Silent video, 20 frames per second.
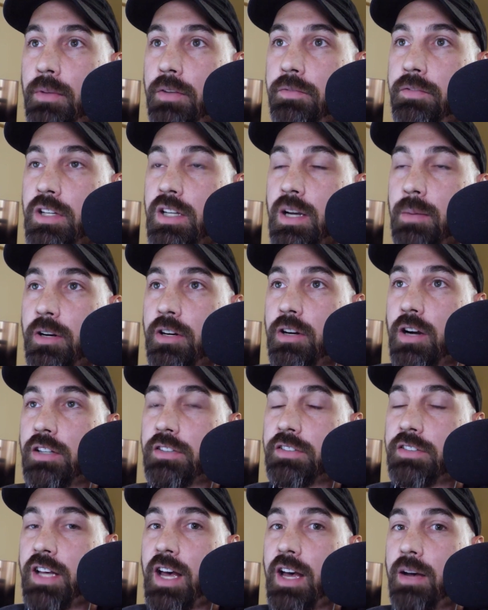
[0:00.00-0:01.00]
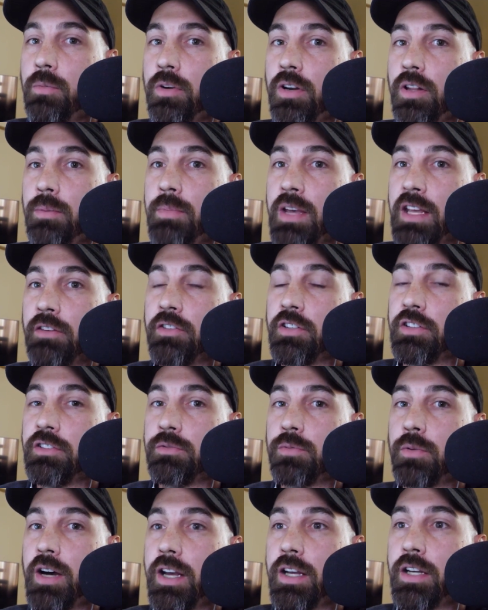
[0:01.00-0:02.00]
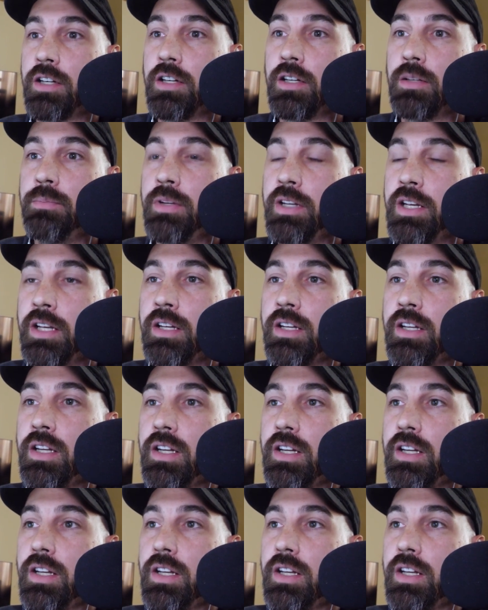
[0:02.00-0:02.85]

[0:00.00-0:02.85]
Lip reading: if you come across that, one of the main reasons why it could be